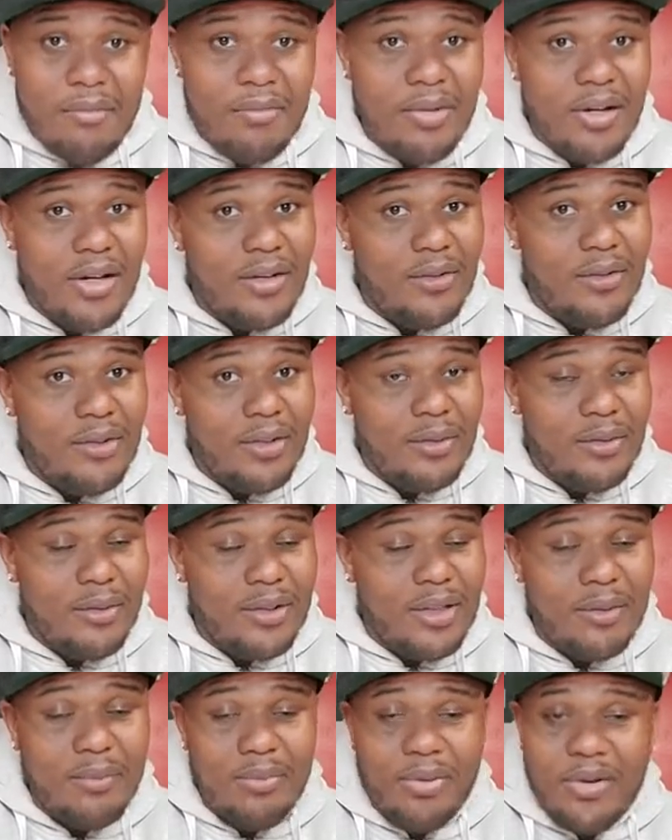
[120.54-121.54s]

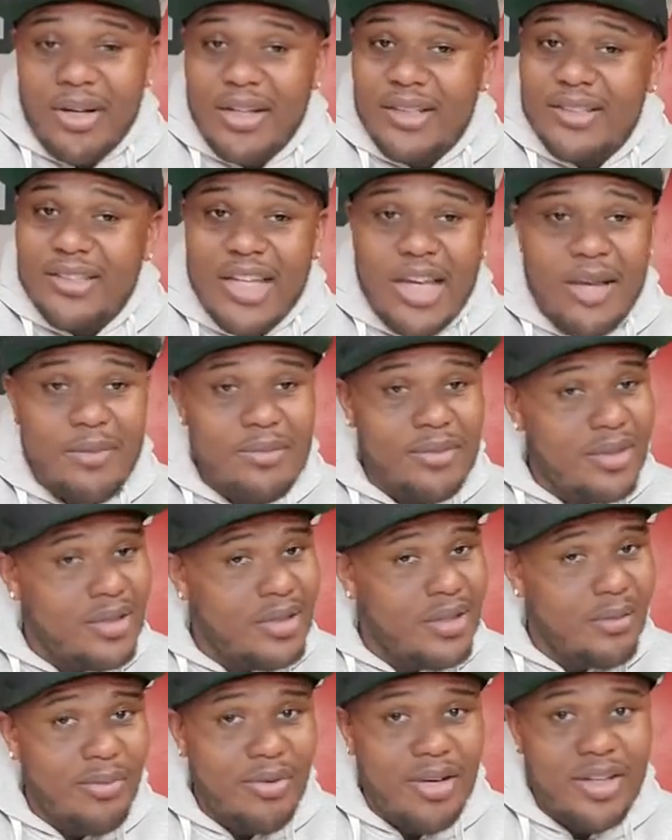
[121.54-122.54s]
But LeBron
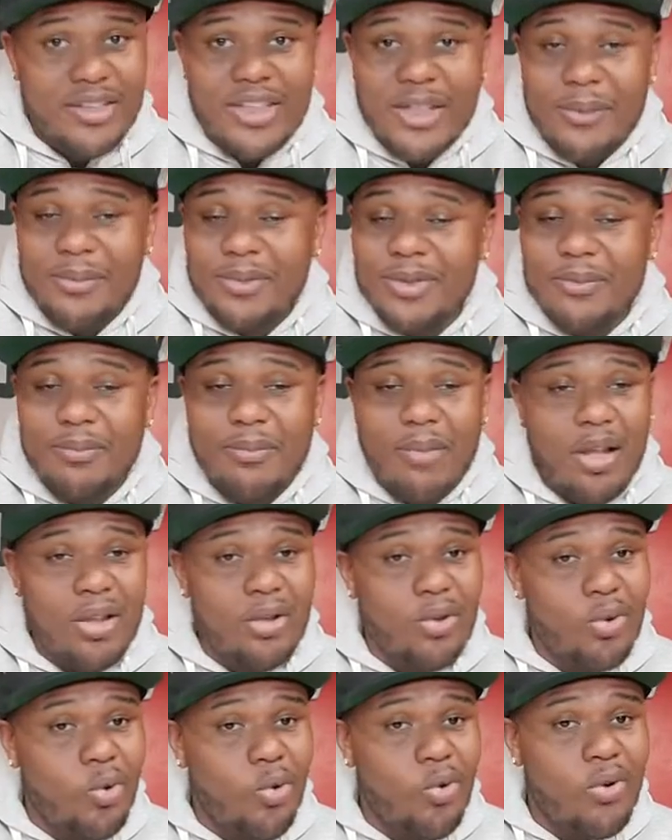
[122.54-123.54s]
James is
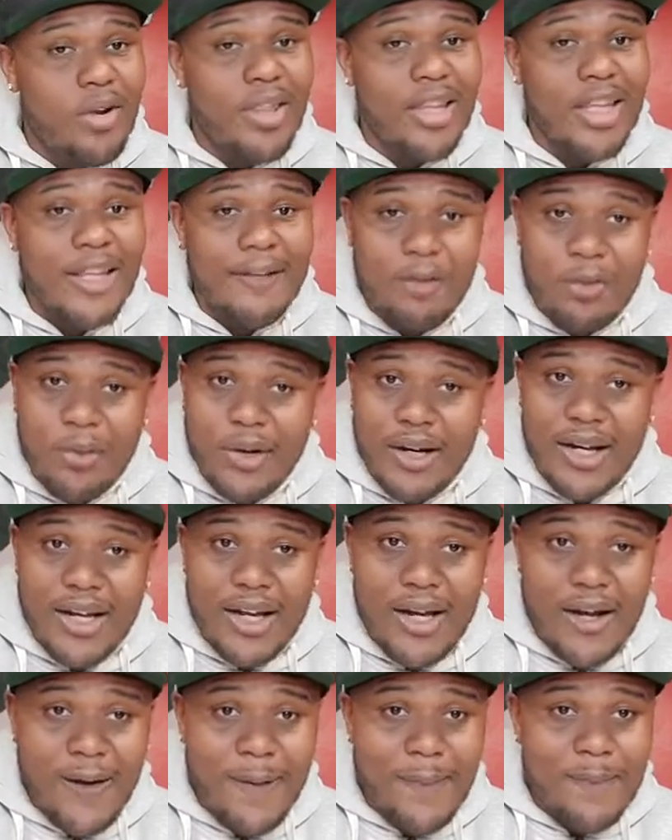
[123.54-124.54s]
balling on a whole nother level right
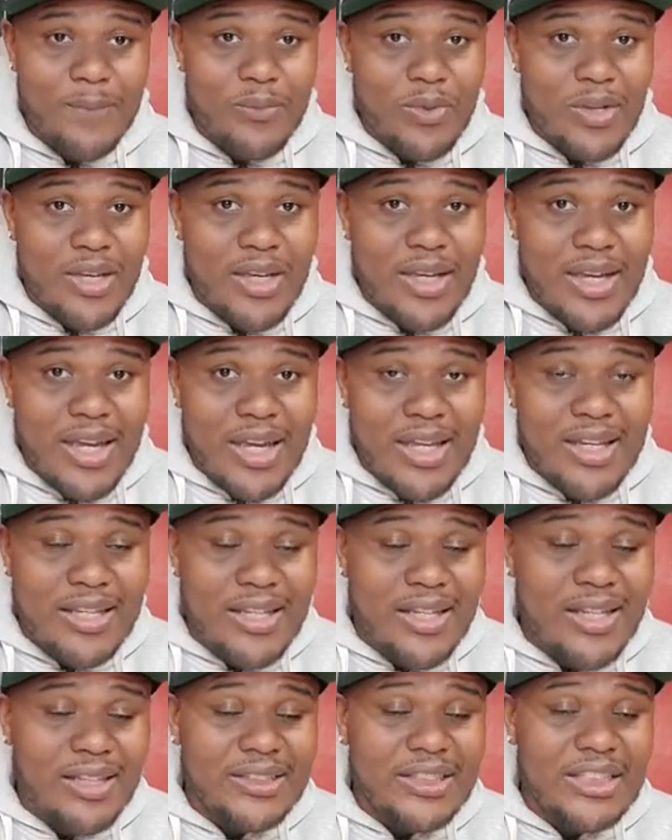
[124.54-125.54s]
now. In
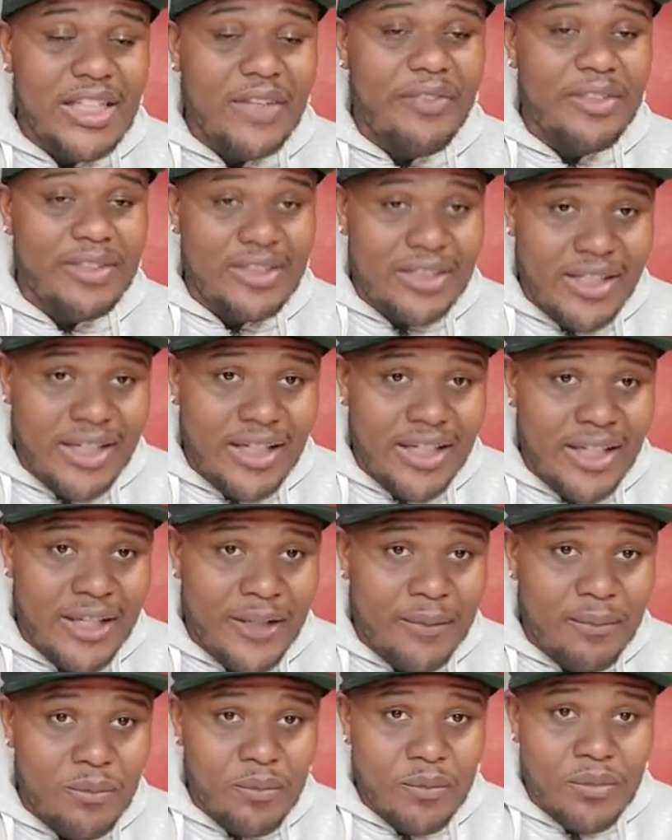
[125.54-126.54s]
year
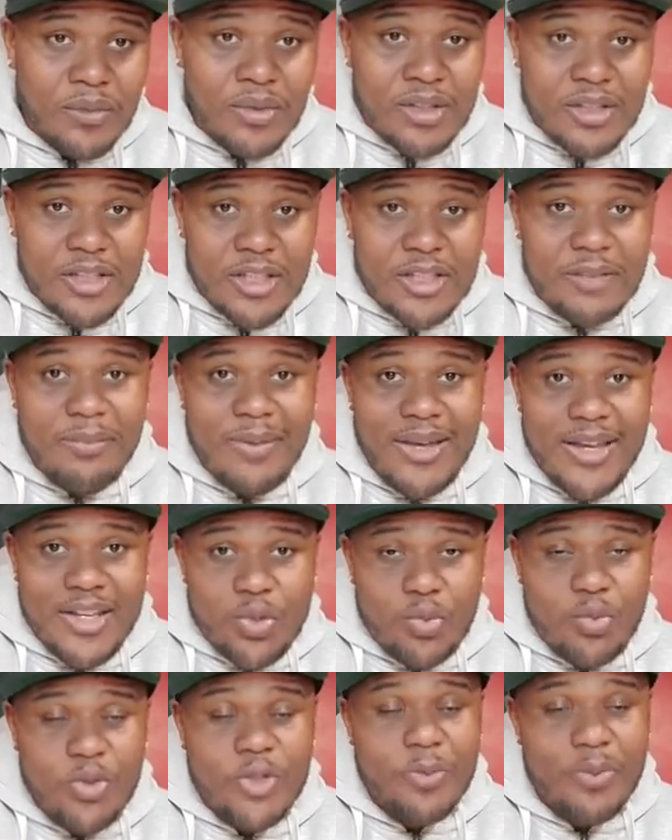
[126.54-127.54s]
17, this man
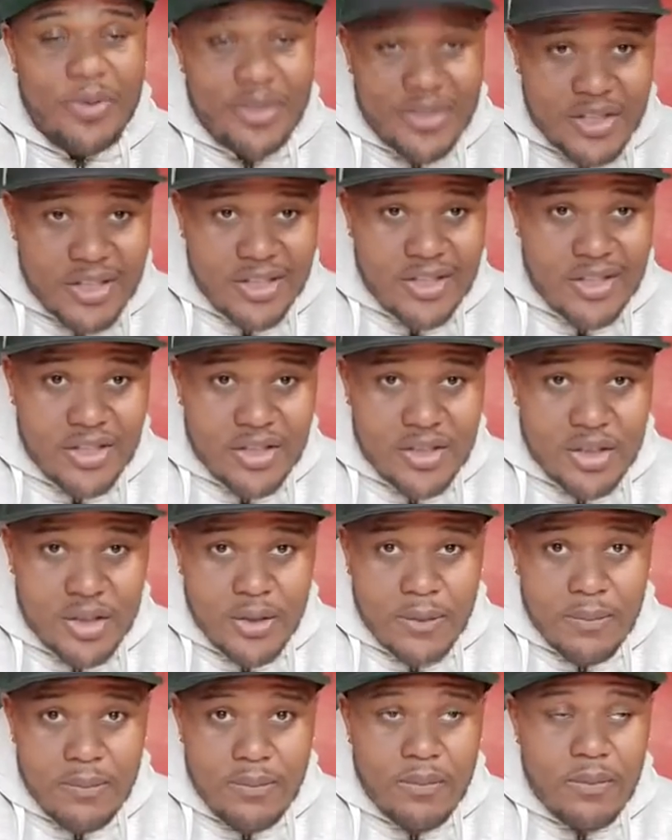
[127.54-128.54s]
switched
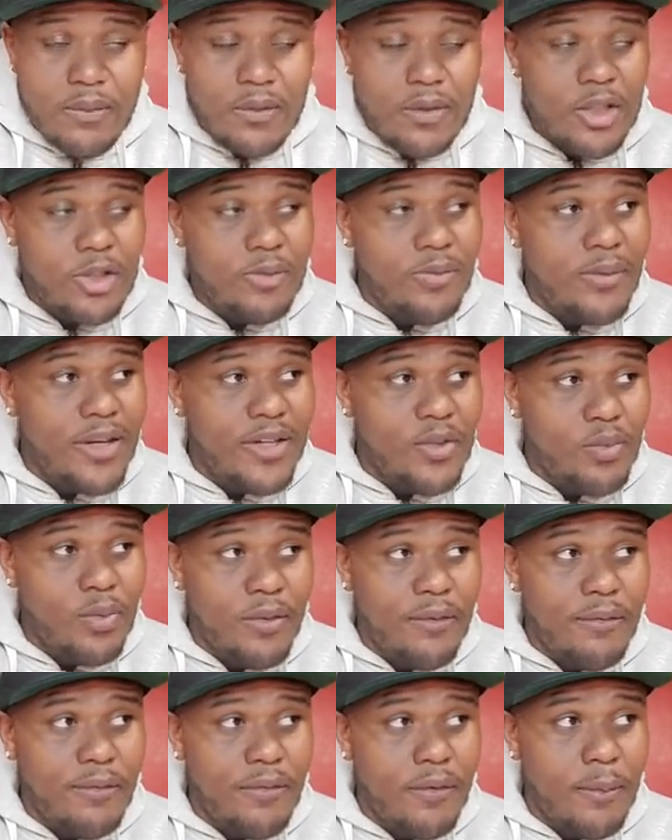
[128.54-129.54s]
positions. This man
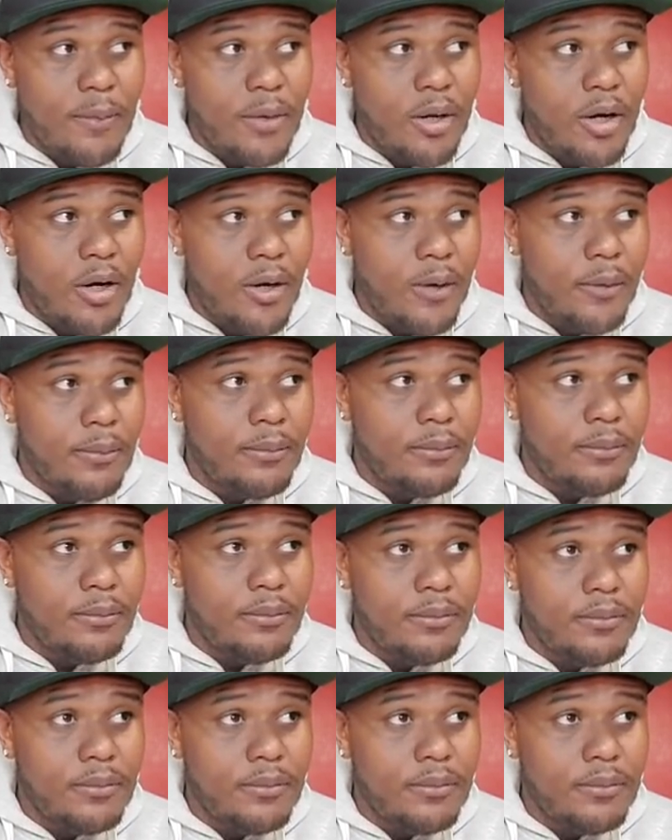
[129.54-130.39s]
went from